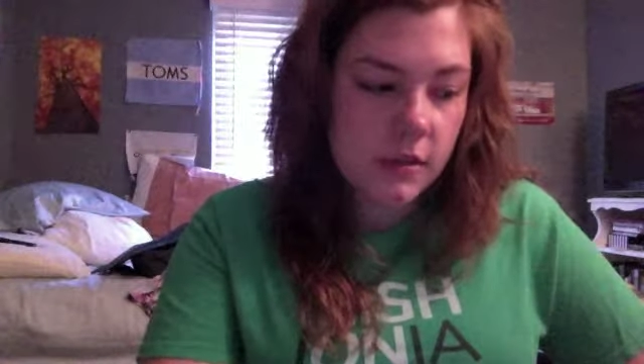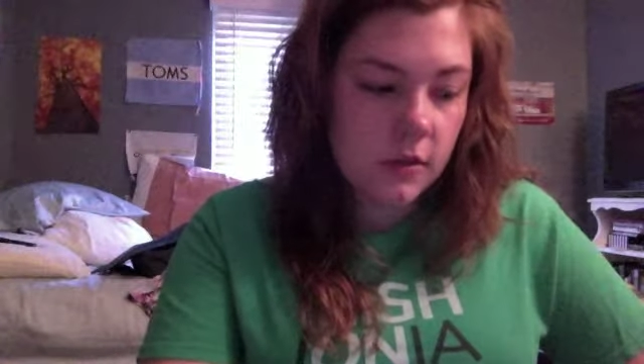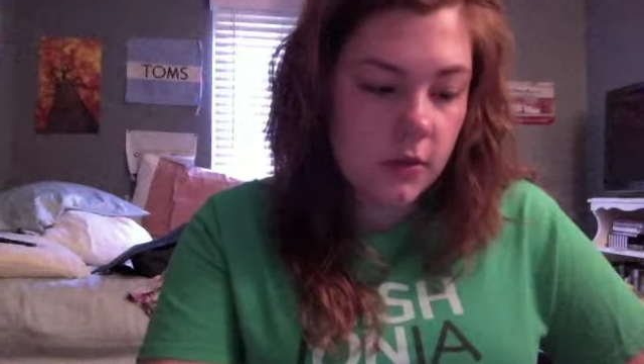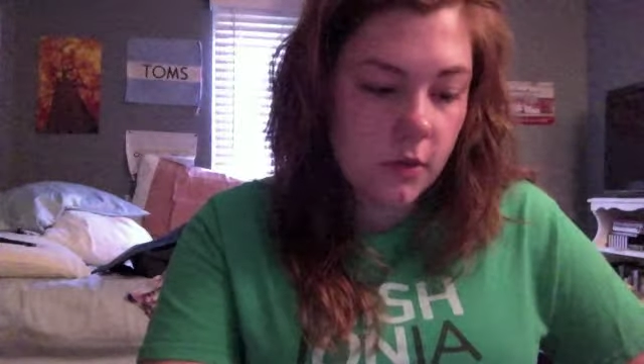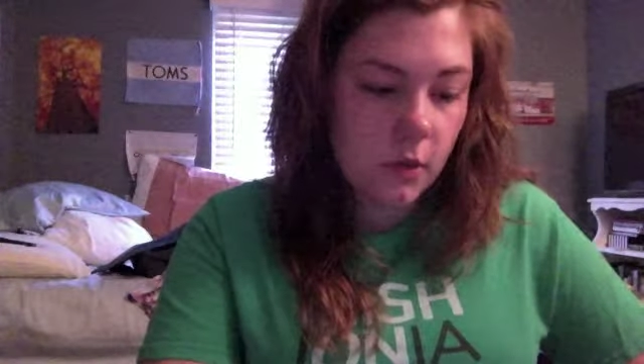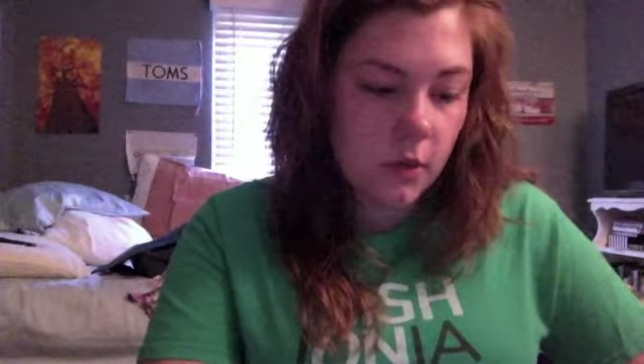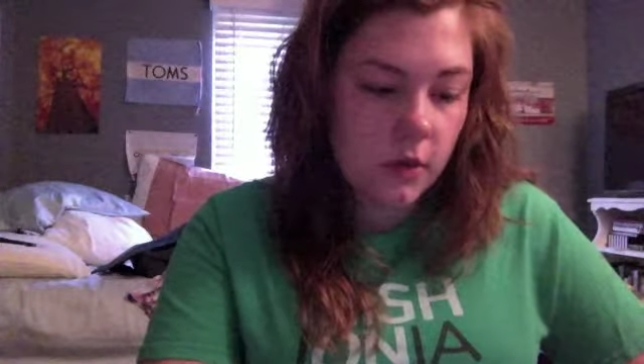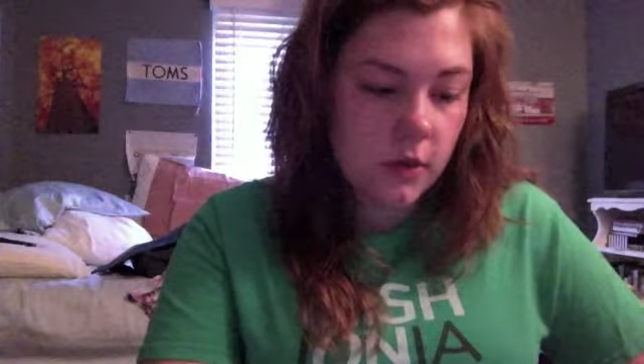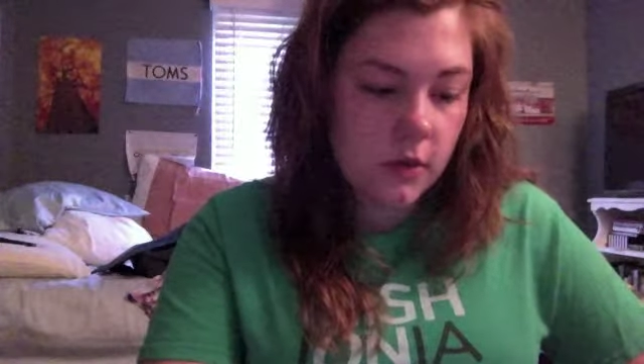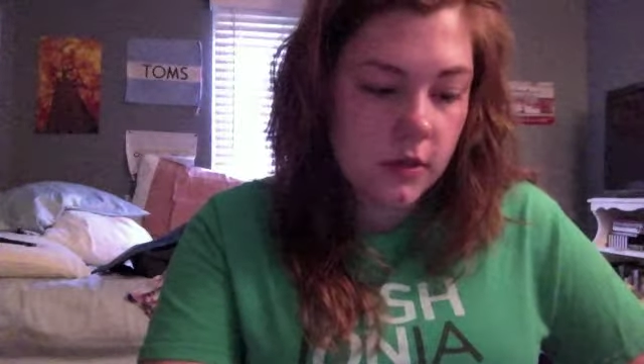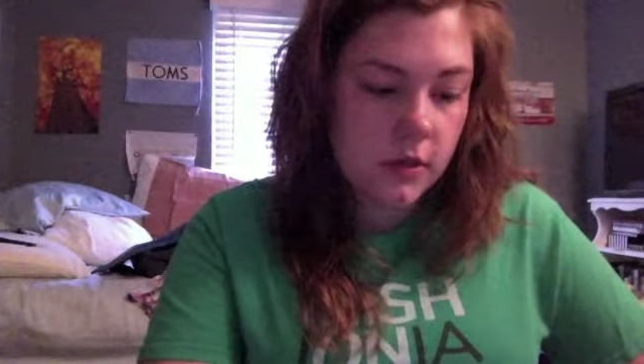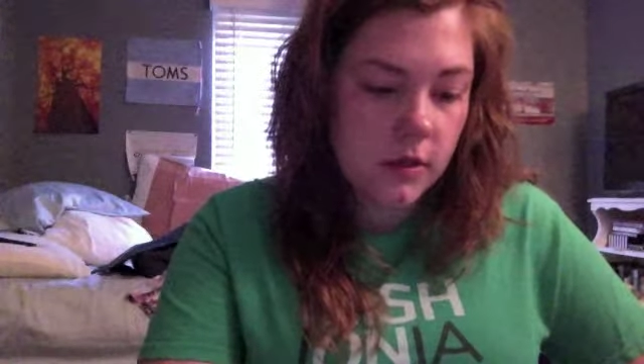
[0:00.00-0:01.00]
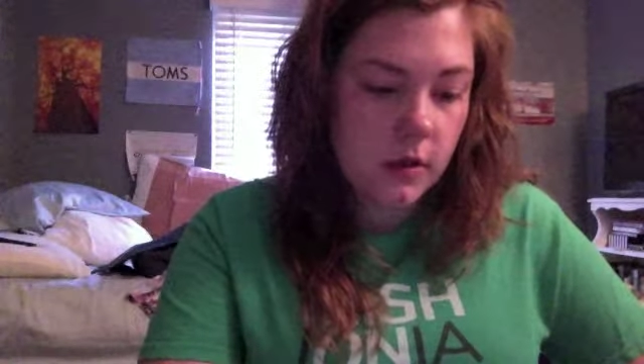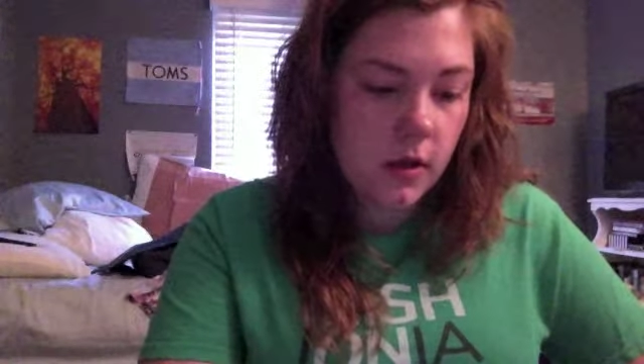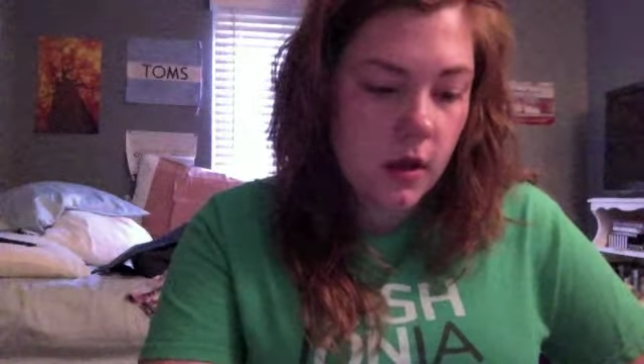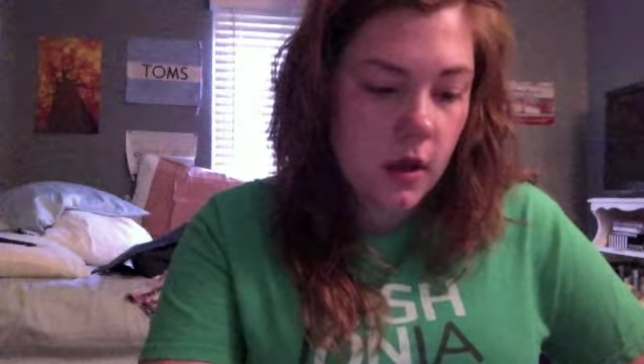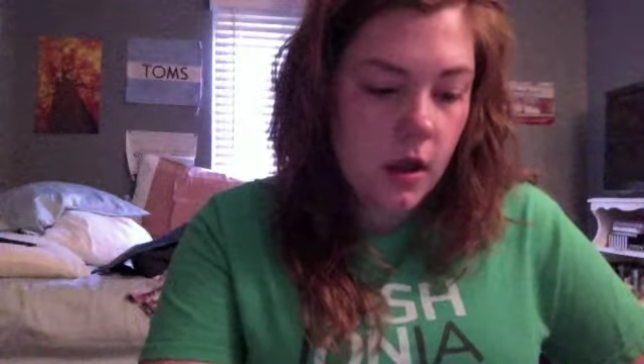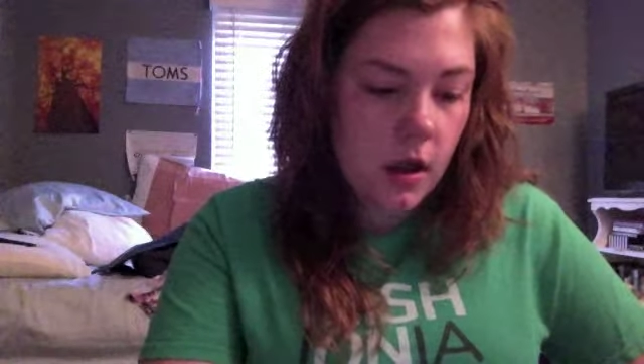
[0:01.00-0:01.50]
certain words and
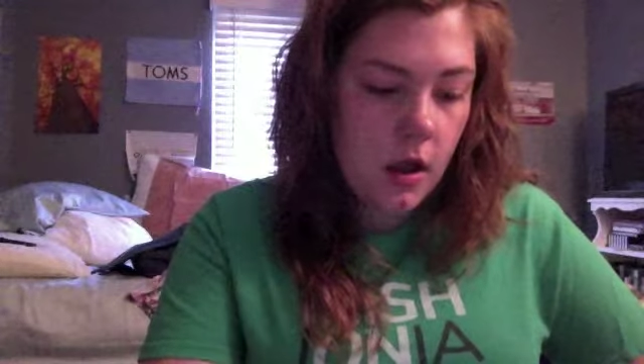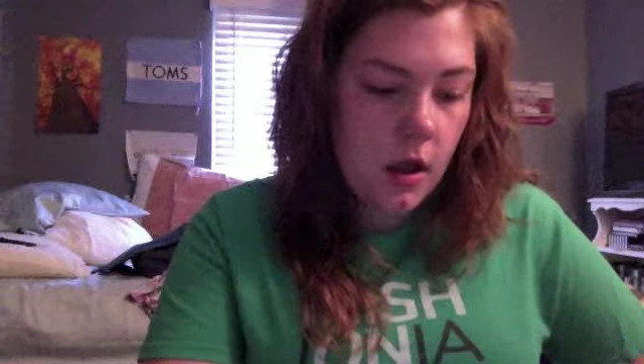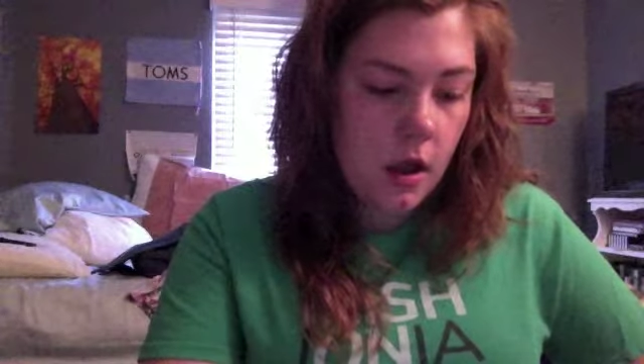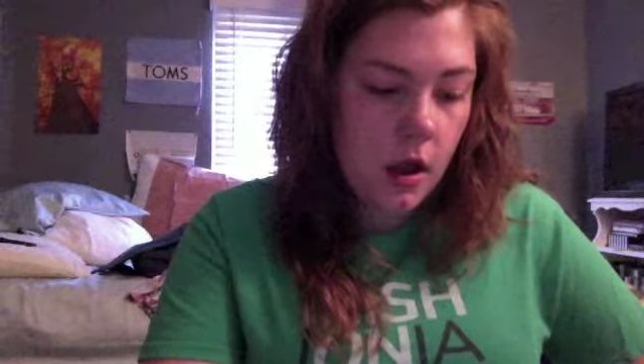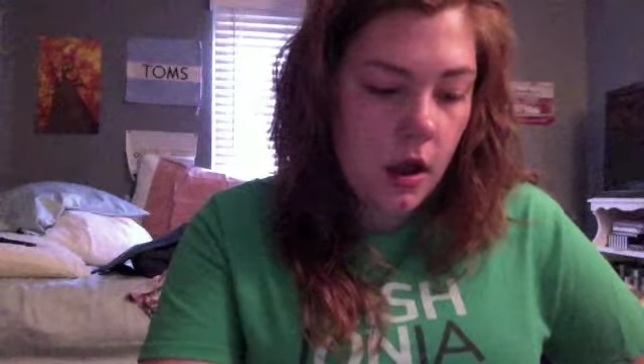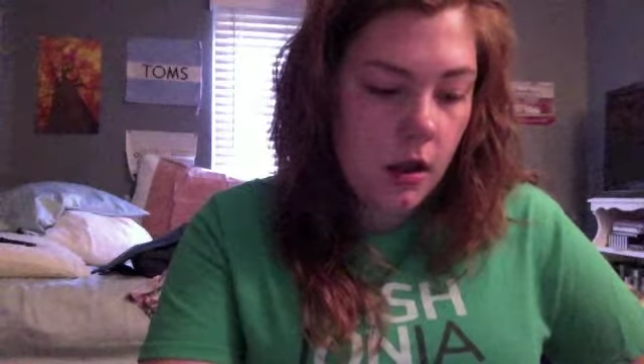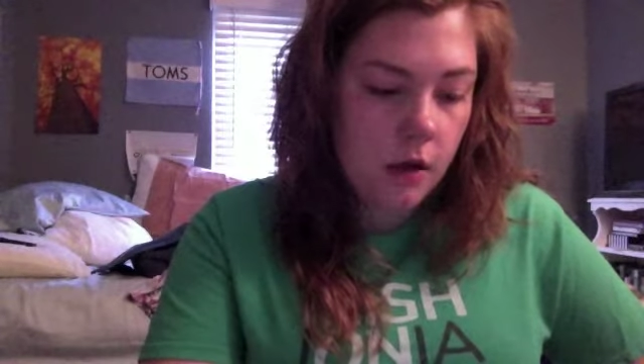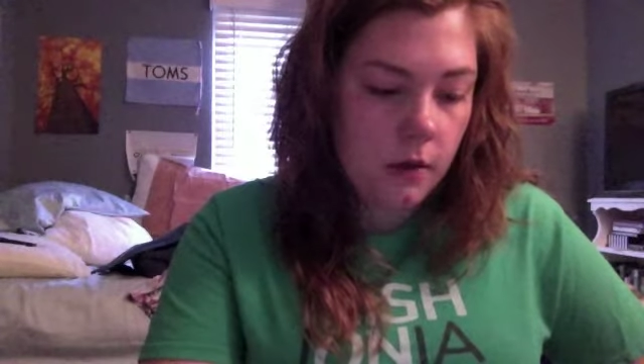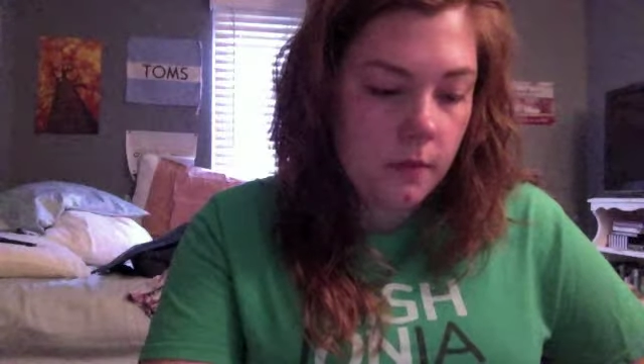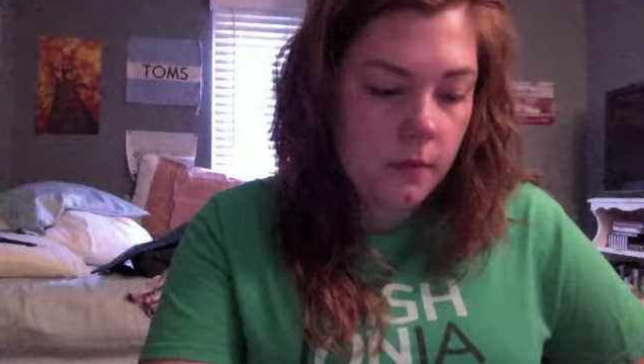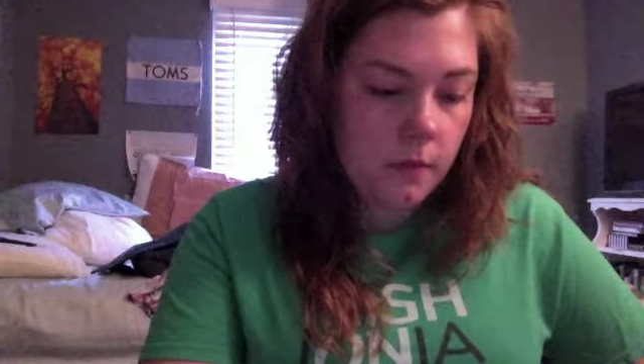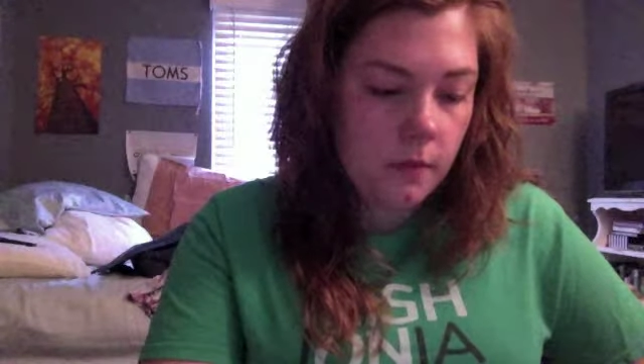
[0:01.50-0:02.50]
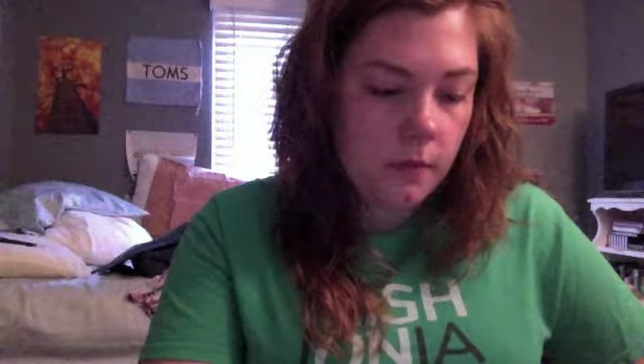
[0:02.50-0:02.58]
um,